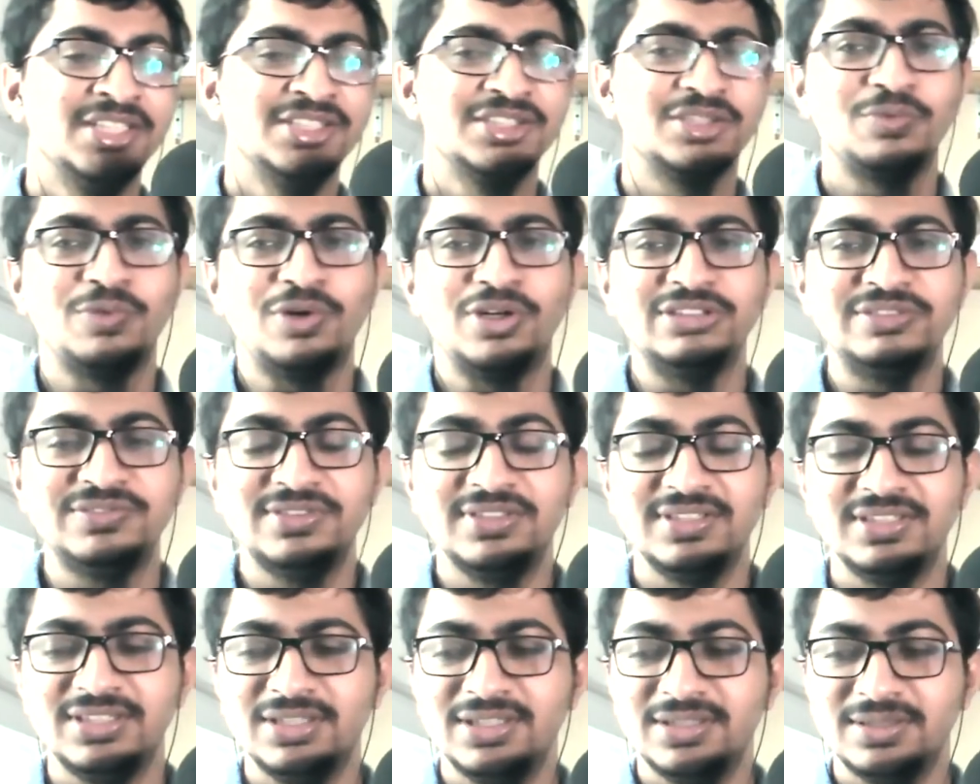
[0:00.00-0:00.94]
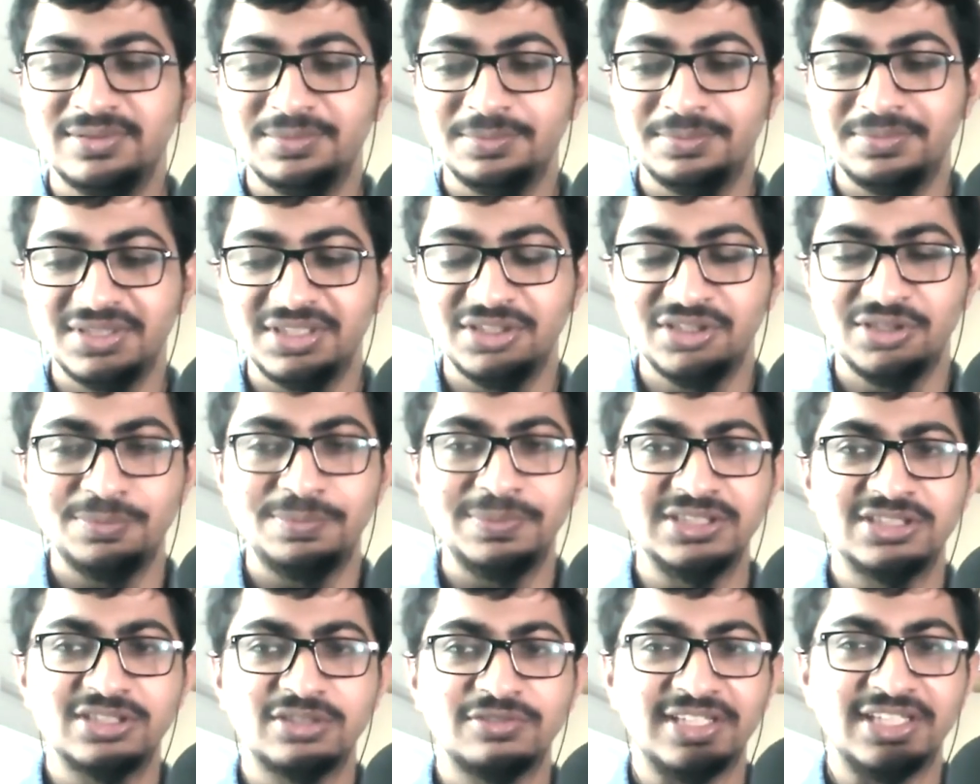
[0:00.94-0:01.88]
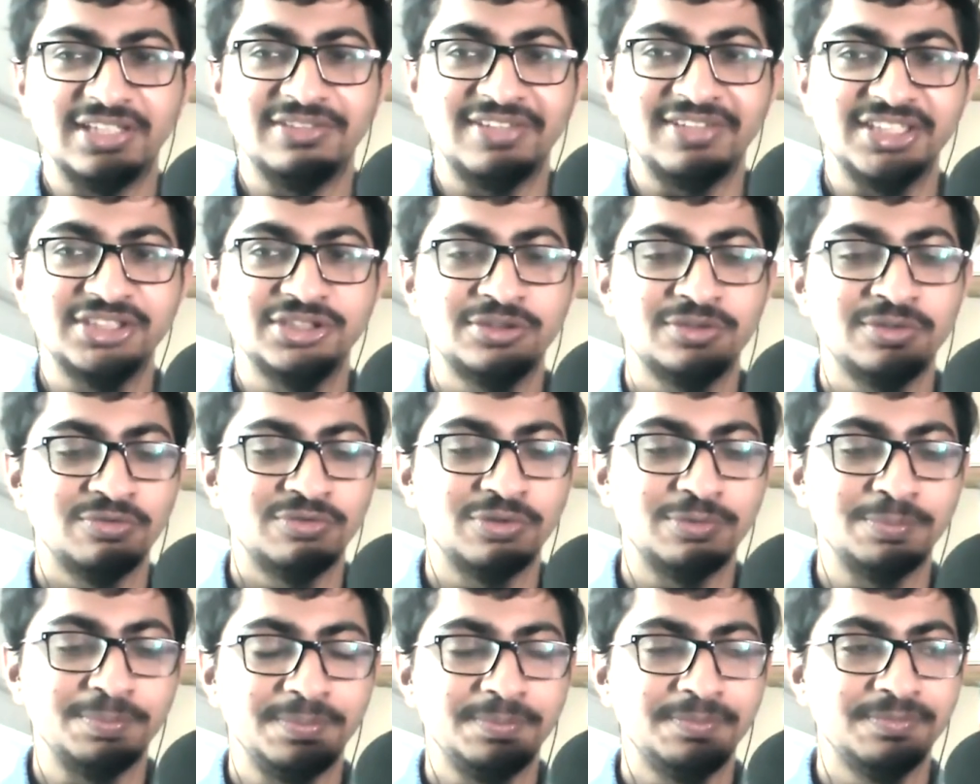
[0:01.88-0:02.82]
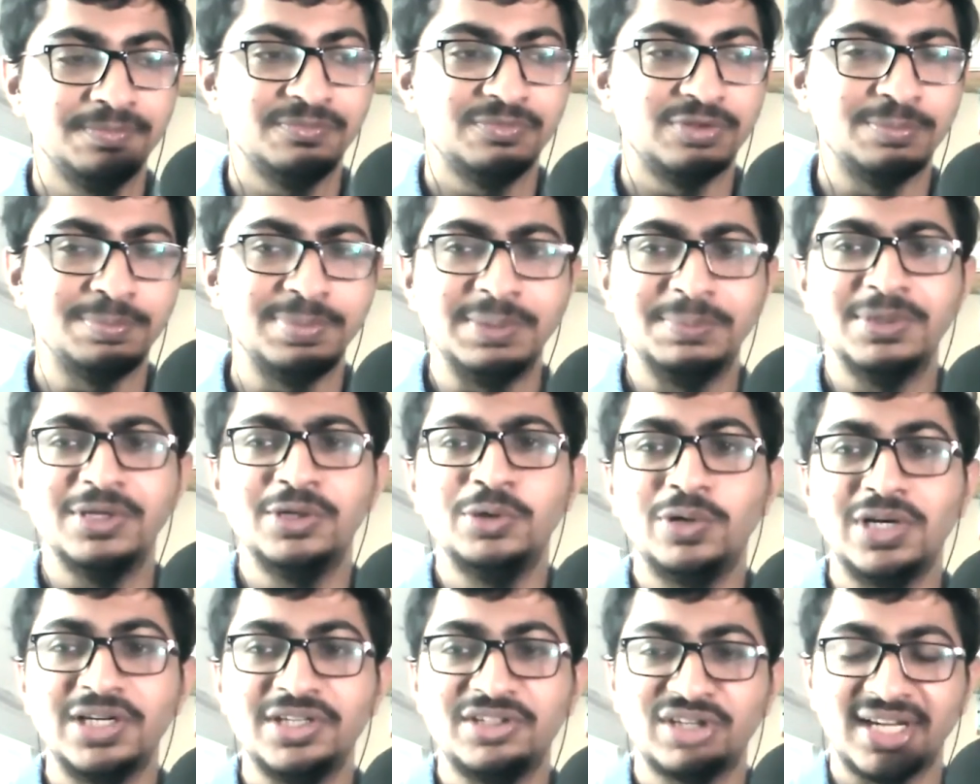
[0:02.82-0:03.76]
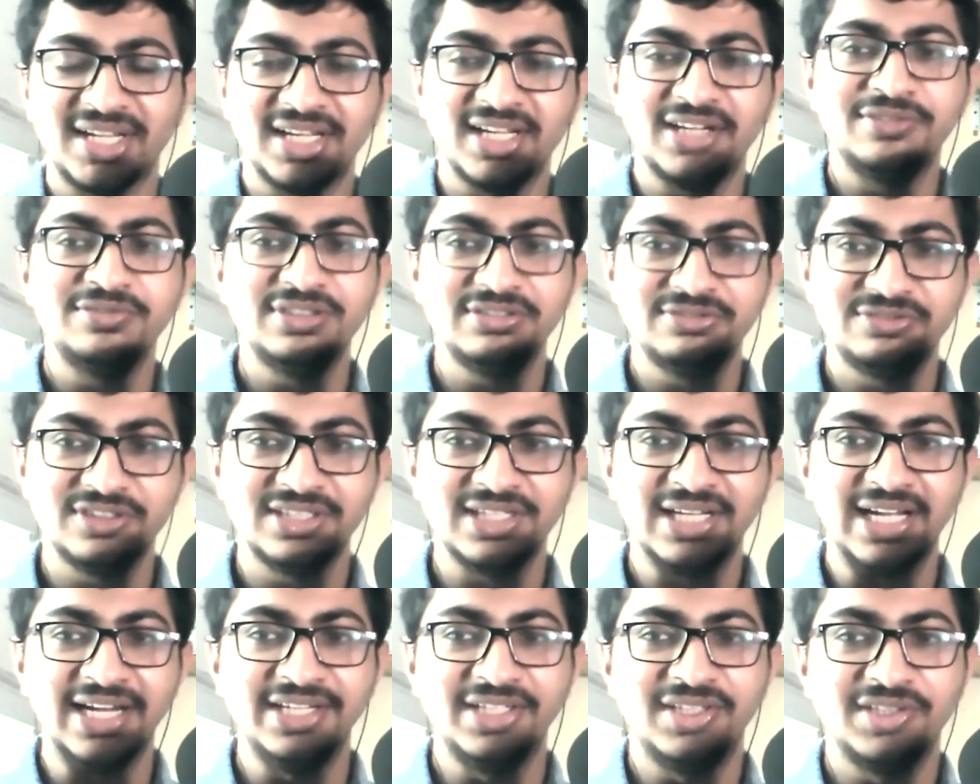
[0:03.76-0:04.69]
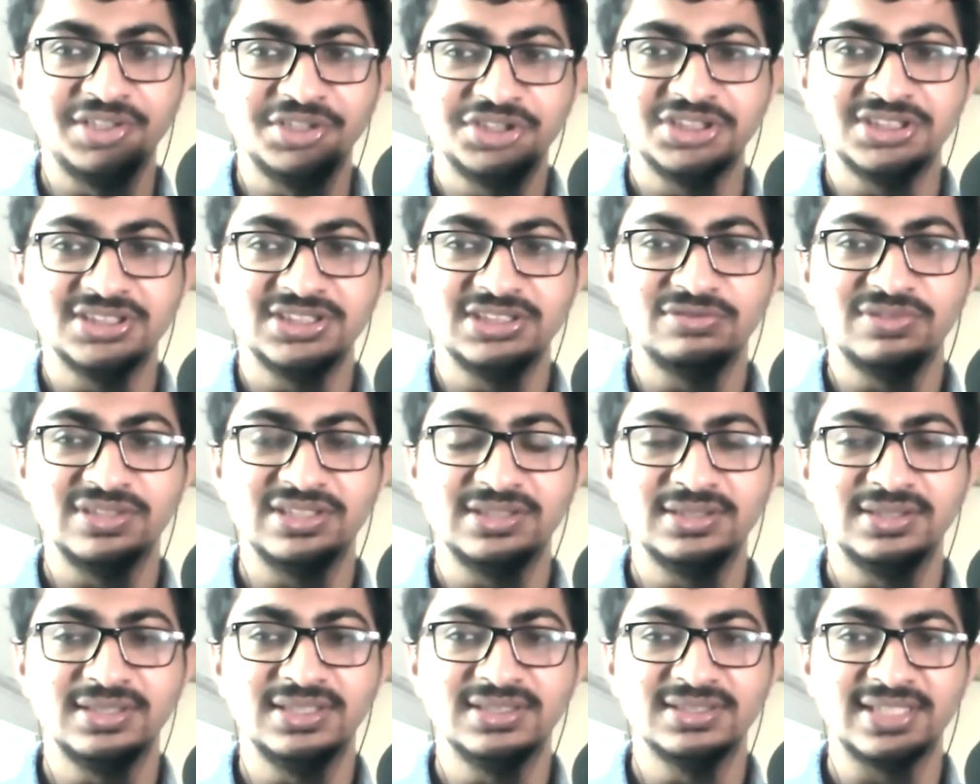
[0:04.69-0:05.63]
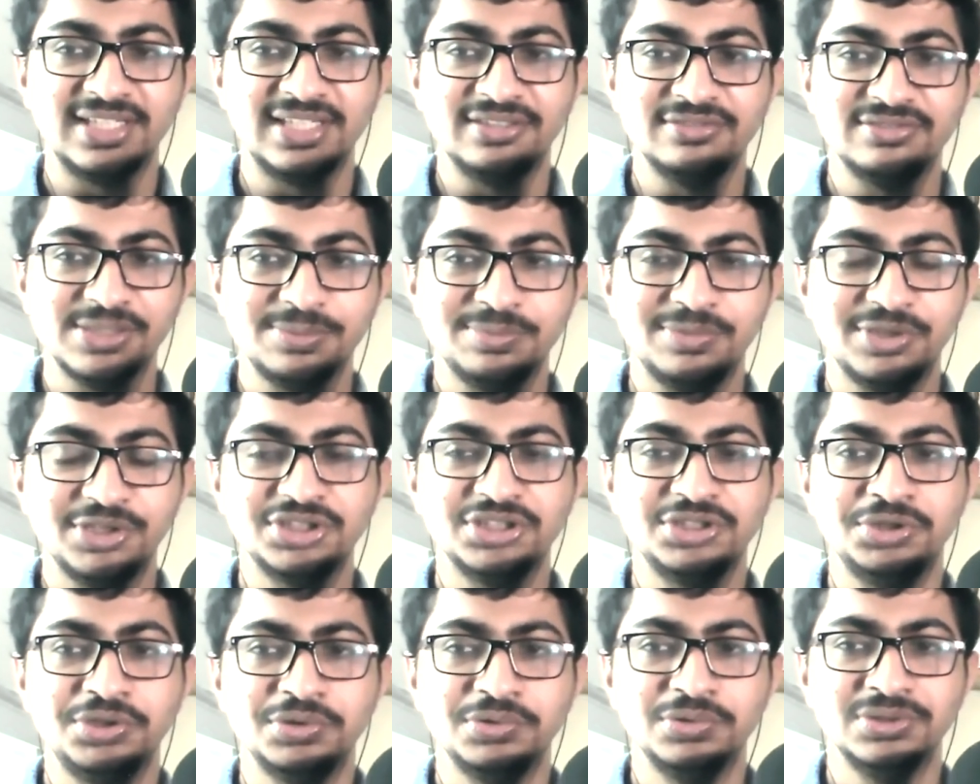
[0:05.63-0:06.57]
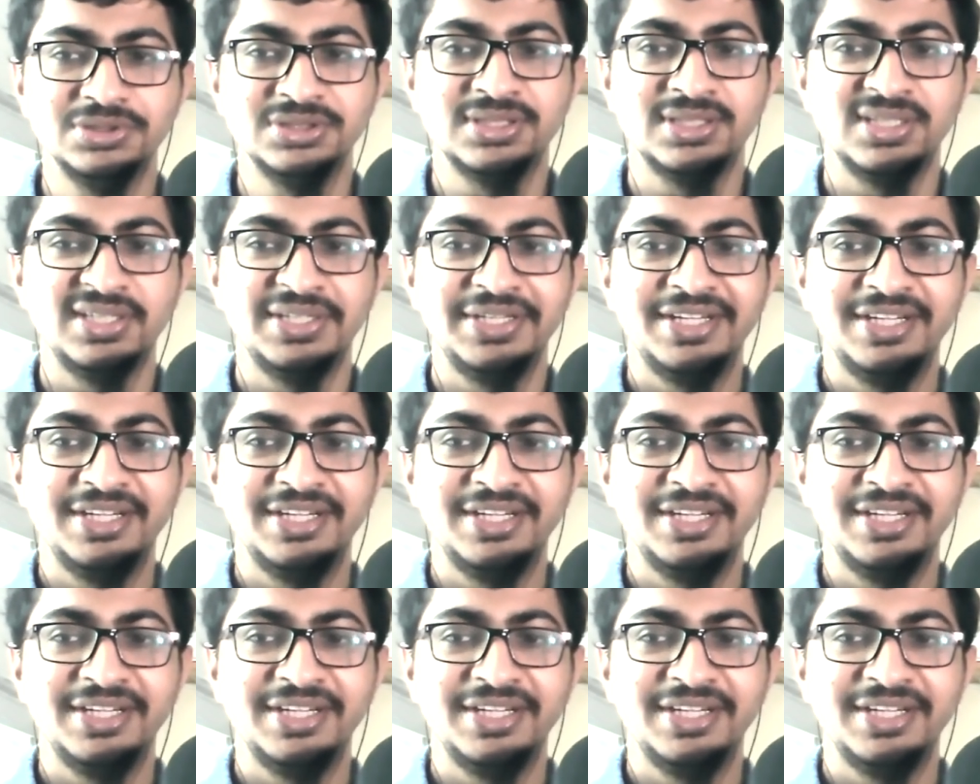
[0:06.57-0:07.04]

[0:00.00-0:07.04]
So, what will be your piece of advice for for people who are trying out different iterations with this kind of simulation tools